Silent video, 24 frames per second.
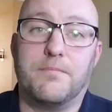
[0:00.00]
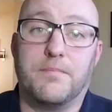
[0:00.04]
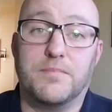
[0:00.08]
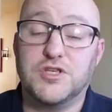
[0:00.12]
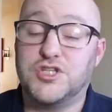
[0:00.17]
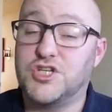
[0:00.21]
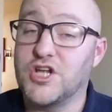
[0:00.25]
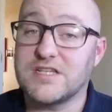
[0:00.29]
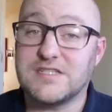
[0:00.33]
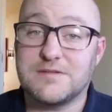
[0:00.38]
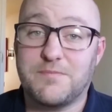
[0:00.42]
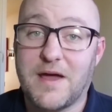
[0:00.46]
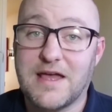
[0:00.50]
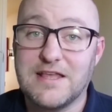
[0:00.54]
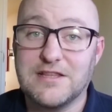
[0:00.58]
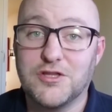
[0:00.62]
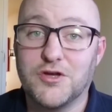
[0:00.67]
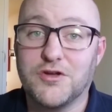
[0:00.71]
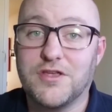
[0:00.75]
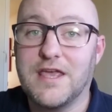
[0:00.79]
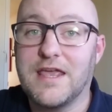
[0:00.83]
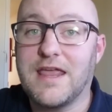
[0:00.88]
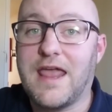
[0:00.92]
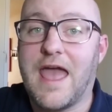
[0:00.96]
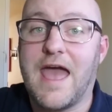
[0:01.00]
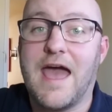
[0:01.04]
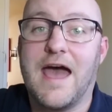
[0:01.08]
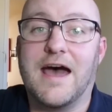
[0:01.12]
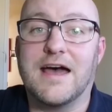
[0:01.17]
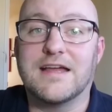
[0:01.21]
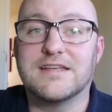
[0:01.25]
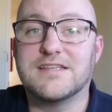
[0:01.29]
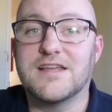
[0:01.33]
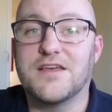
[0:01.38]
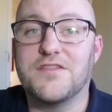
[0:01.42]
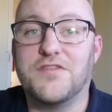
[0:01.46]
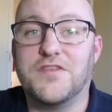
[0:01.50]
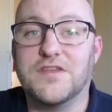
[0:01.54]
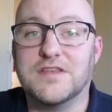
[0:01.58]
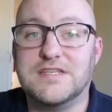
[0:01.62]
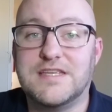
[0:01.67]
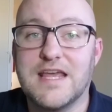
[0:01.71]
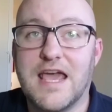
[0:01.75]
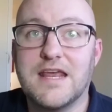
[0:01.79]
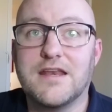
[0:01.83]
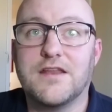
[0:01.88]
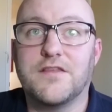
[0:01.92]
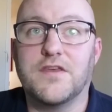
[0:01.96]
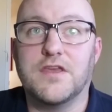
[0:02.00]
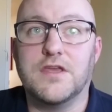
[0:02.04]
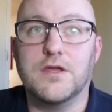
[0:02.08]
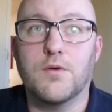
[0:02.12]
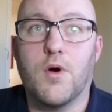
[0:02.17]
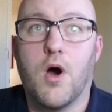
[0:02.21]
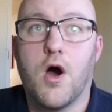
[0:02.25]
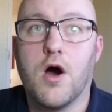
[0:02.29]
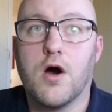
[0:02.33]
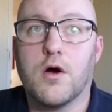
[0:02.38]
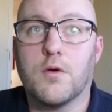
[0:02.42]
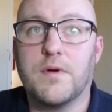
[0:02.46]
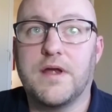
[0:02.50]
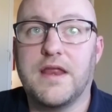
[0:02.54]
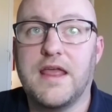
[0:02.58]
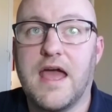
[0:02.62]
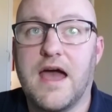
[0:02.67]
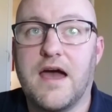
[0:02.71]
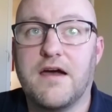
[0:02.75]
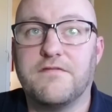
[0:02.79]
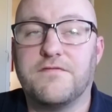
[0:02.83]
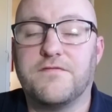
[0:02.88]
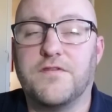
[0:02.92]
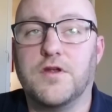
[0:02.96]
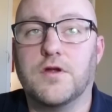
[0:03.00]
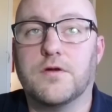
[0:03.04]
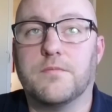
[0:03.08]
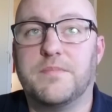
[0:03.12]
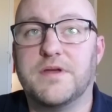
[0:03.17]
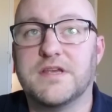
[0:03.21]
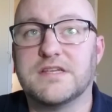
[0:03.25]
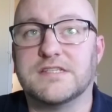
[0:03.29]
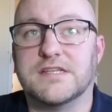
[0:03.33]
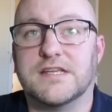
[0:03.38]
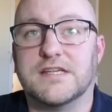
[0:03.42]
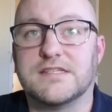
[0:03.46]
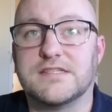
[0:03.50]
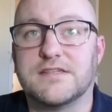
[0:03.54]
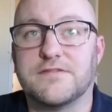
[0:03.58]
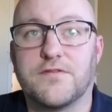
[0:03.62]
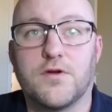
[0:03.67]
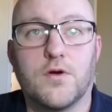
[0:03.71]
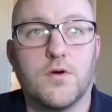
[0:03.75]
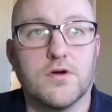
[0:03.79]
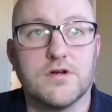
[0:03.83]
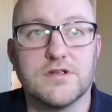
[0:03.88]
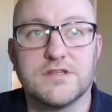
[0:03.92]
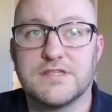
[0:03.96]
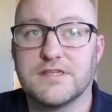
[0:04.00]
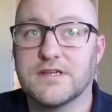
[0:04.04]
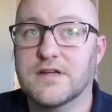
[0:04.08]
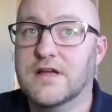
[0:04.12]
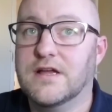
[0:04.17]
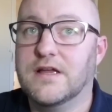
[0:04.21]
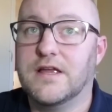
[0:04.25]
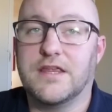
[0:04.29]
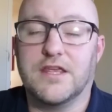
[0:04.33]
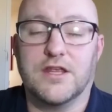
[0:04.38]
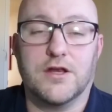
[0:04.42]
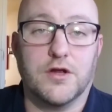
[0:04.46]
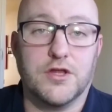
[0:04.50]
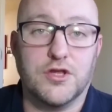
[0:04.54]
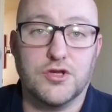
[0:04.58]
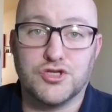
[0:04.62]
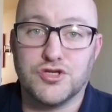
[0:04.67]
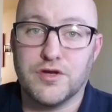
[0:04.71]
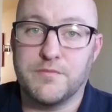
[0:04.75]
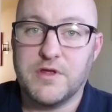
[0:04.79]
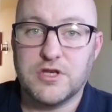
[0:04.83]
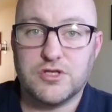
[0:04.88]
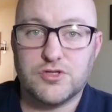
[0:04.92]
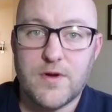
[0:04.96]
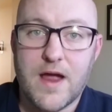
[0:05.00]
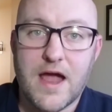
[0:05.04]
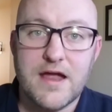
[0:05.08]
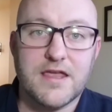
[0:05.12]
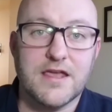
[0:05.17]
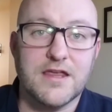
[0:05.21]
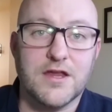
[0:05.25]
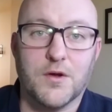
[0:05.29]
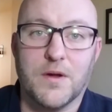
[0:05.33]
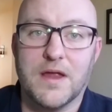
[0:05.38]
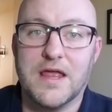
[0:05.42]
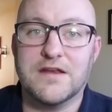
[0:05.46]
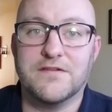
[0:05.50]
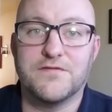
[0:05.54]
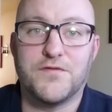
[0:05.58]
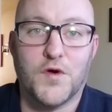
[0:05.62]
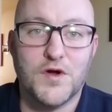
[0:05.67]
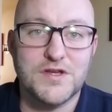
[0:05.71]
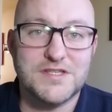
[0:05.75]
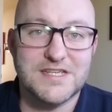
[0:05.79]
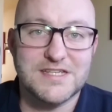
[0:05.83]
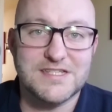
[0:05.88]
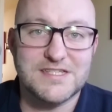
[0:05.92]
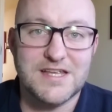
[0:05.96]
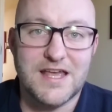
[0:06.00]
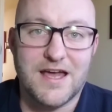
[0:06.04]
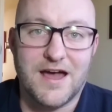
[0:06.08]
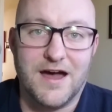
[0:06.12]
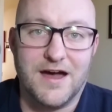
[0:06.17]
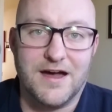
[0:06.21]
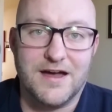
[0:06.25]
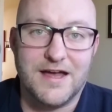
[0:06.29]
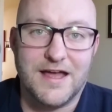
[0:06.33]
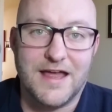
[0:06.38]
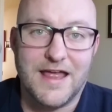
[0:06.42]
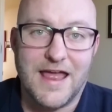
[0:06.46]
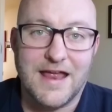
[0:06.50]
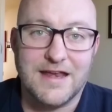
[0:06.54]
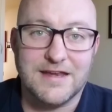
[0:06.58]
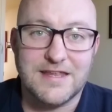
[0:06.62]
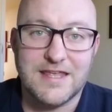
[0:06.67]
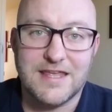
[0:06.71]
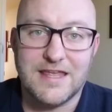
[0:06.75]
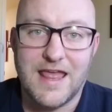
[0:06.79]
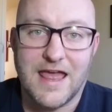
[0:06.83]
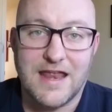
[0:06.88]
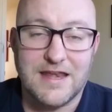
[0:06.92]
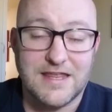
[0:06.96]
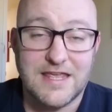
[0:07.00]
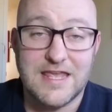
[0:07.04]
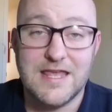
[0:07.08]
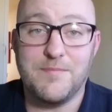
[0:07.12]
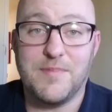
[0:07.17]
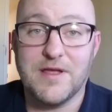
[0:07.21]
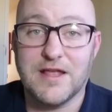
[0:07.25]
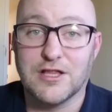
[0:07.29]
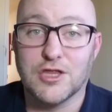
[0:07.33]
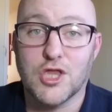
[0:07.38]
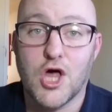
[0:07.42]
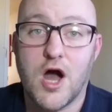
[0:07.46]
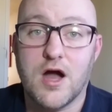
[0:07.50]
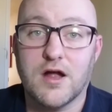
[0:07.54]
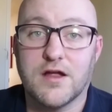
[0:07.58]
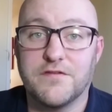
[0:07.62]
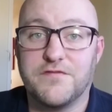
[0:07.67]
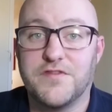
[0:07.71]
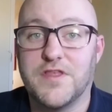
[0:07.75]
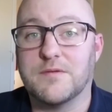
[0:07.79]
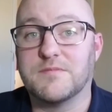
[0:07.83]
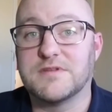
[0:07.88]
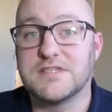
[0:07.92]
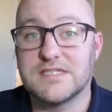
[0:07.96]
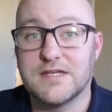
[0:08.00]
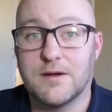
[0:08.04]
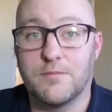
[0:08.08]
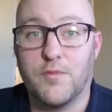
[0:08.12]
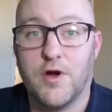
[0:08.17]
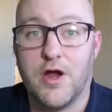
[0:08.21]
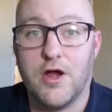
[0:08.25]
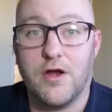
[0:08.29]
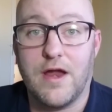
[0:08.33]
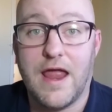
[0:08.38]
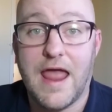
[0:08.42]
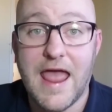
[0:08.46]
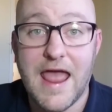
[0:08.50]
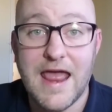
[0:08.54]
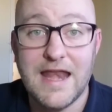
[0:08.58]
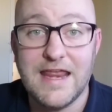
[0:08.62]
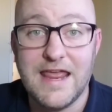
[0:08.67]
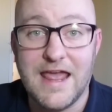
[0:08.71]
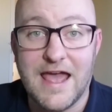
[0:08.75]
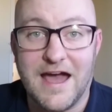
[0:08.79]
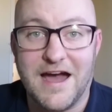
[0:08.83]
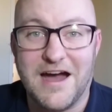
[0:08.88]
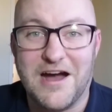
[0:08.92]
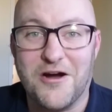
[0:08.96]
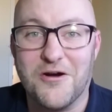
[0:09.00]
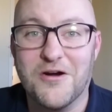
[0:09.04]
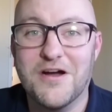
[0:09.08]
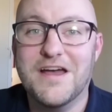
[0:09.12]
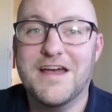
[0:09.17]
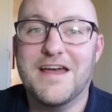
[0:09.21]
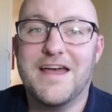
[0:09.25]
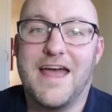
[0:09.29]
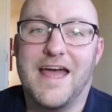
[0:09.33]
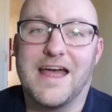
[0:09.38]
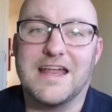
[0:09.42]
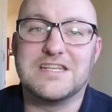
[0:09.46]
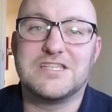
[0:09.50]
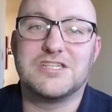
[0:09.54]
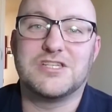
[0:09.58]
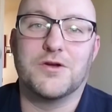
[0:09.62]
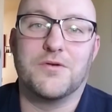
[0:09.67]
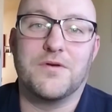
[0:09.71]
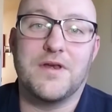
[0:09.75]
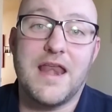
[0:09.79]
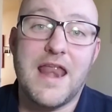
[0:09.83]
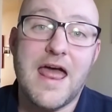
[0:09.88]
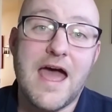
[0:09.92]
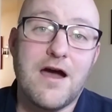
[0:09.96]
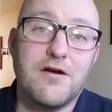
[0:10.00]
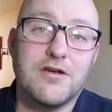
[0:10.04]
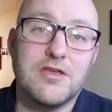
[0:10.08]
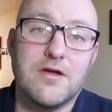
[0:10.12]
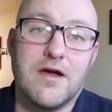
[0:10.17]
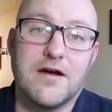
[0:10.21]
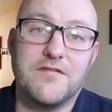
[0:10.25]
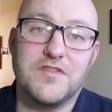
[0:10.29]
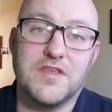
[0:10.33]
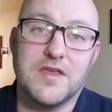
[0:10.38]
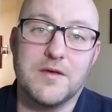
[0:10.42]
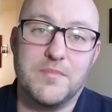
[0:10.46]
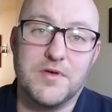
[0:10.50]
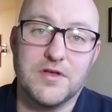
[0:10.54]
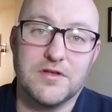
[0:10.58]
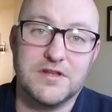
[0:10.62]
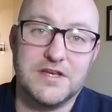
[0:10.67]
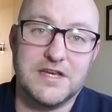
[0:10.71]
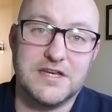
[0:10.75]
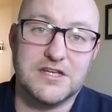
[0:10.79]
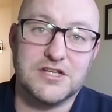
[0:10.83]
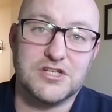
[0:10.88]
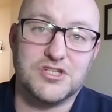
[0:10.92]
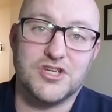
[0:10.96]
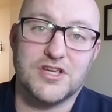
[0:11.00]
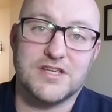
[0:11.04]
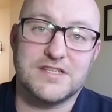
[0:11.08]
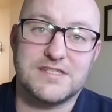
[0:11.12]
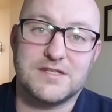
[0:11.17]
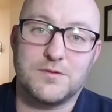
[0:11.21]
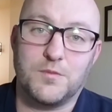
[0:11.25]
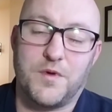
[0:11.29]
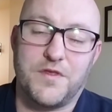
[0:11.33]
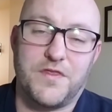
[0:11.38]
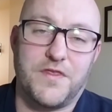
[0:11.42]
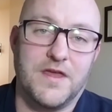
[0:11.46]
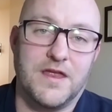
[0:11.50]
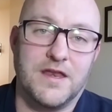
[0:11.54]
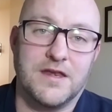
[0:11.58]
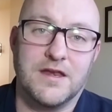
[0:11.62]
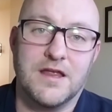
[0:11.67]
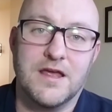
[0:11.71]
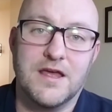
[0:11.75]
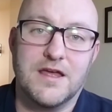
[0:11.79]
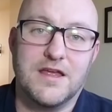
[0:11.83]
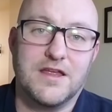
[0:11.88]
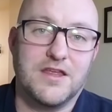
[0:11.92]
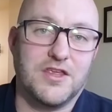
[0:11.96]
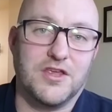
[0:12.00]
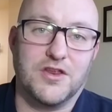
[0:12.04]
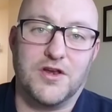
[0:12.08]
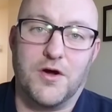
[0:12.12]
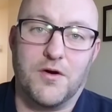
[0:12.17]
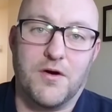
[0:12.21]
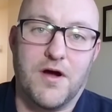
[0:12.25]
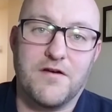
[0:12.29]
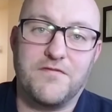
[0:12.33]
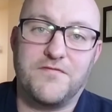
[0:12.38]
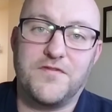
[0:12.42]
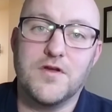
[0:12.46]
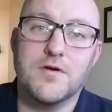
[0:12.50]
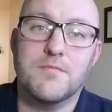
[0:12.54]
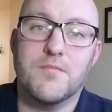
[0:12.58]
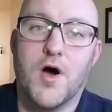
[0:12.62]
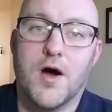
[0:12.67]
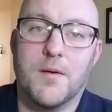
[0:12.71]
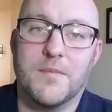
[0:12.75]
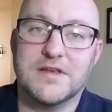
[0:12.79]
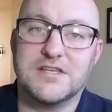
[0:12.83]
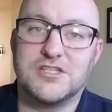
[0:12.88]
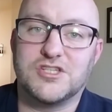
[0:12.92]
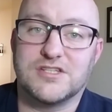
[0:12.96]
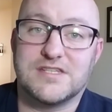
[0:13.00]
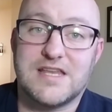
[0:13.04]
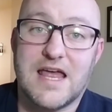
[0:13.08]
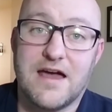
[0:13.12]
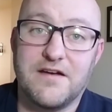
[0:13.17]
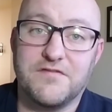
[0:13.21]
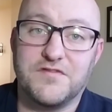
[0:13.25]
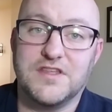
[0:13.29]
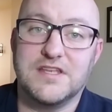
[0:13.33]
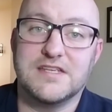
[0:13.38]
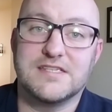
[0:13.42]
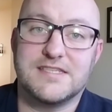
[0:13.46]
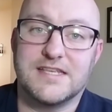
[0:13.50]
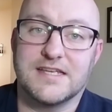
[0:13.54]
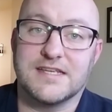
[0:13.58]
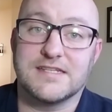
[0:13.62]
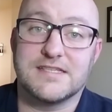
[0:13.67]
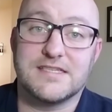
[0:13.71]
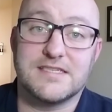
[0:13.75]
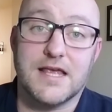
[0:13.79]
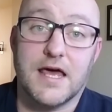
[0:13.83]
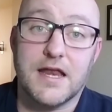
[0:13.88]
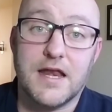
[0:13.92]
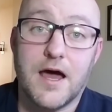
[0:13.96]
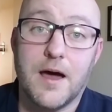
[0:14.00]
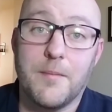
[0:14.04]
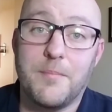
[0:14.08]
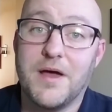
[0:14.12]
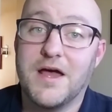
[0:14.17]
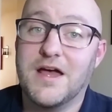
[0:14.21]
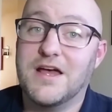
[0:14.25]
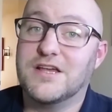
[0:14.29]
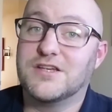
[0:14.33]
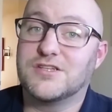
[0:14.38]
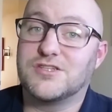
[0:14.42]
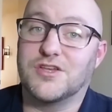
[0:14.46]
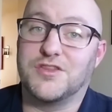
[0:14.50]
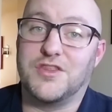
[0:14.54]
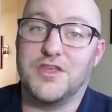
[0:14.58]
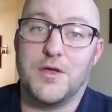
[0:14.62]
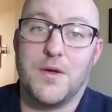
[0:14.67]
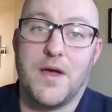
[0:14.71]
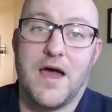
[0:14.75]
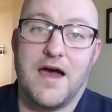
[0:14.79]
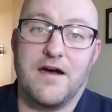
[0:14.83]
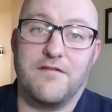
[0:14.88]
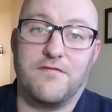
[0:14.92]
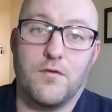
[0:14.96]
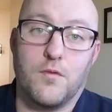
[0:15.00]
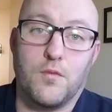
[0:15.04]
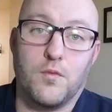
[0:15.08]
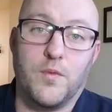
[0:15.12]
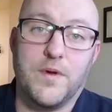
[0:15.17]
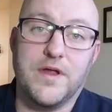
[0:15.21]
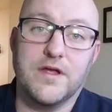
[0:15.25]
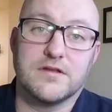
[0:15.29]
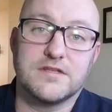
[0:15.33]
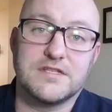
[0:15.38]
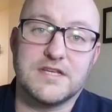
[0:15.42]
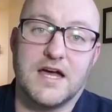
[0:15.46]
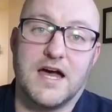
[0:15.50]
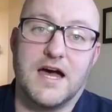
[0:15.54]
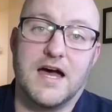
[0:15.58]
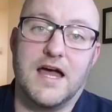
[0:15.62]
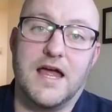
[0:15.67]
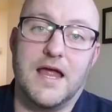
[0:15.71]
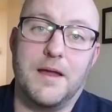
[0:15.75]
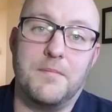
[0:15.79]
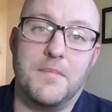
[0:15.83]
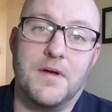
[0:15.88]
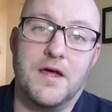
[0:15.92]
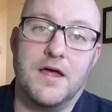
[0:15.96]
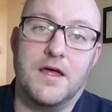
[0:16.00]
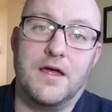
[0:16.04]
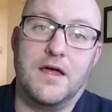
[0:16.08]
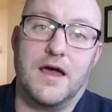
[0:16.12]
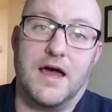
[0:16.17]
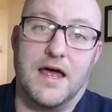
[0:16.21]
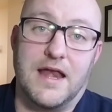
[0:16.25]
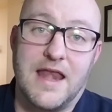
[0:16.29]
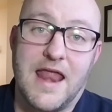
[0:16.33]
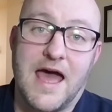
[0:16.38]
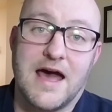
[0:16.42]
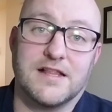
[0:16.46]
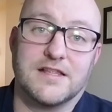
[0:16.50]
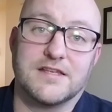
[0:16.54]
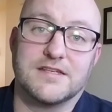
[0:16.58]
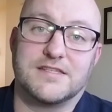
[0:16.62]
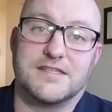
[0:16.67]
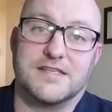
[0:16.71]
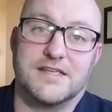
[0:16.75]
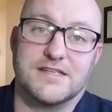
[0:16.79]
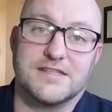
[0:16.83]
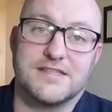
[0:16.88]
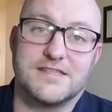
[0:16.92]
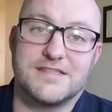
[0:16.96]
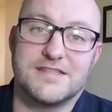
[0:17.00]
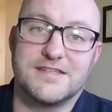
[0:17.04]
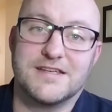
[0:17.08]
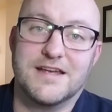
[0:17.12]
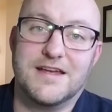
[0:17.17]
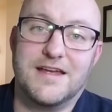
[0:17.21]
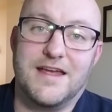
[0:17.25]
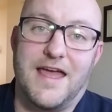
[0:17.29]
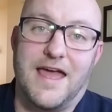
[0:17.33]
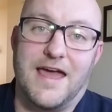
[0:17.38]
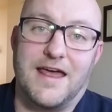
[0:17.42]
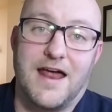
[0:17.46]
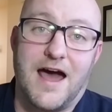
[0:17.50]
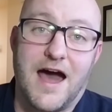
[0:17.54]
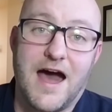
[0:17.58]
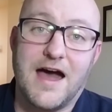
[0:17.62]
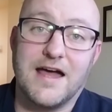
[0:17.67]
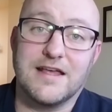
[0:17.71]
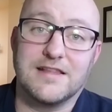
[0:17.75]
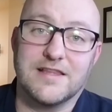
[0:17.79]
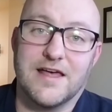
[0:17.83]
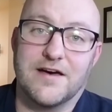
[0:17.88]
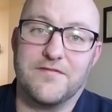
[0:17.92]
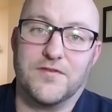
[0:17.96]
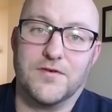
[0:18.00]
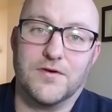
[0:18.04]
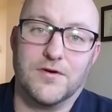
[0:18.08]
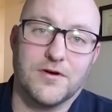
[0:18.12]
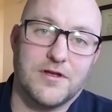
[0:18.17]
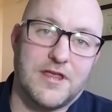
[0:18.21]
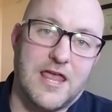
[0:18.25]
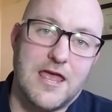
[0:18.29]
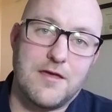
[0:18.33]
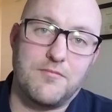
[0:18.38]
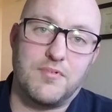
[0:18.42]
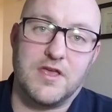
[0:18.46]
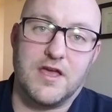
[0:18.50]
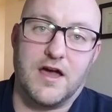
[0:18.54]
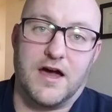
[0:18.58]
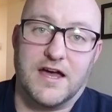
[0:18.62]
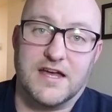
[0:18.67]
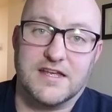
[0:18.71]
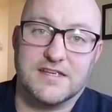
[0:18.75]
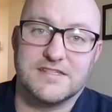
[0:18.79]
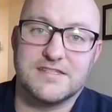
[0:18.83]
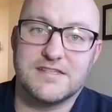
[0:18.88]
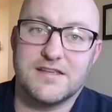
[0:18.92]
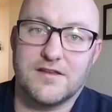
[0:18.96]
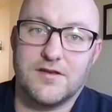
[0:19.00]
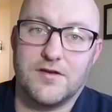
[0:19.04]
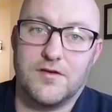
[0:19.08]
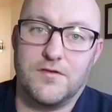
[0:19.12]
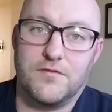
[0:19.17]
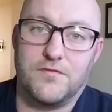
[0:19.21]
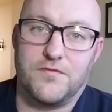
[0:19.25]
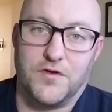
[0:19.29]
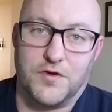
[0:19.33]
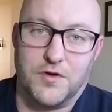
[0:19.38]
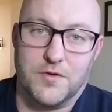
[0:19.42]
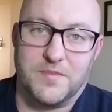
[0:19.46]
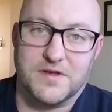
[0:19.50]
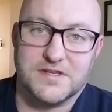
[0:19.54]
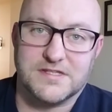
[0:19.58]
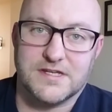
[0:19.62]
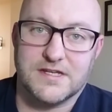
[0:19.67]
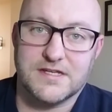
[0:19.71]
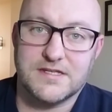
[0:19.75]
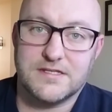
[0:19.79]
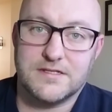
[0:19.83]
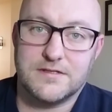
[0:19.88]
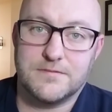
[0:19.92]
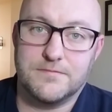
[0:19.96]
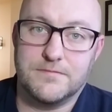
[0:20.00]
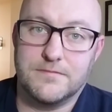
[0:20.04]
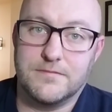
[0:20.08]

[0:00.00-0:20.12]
just by looking at the data that you already have for your business, of course, you know, you should be tracking your invoices uh, and, and keeping a log of them somewhere anyhow. And so now you have the ability to just within, you know, a few moments, just have these things set up so that you have real time analysis and high level KPIs for your business.